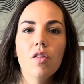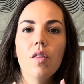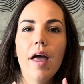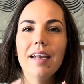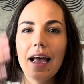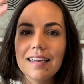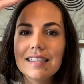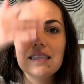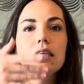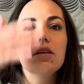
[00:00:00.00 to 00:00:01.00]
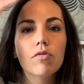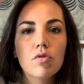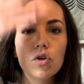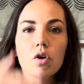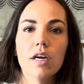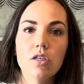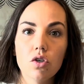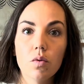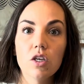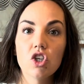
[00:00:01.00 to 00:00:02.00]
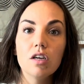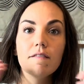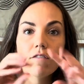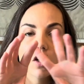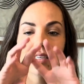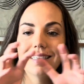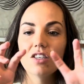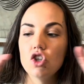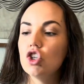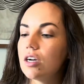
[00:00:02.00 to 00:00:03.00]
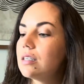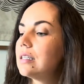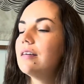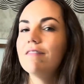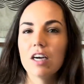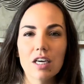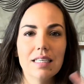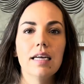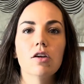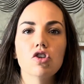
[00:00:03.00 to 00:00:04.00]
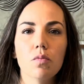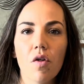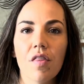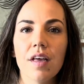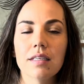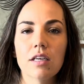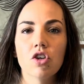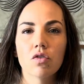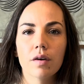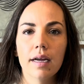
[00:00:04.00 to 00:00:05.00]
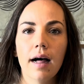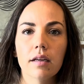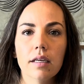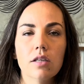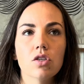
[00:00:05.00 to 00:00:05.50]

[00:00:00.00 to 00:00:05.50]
and see through your intuition versus just the very tangible things in your reality.